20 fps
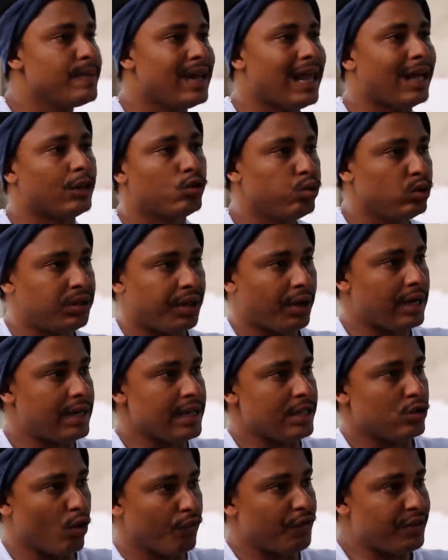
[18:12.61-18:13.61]
me like 2-3
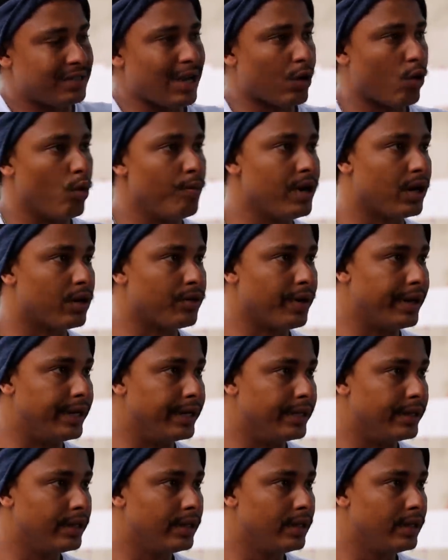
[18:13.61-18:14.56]
days, your visa go make ready.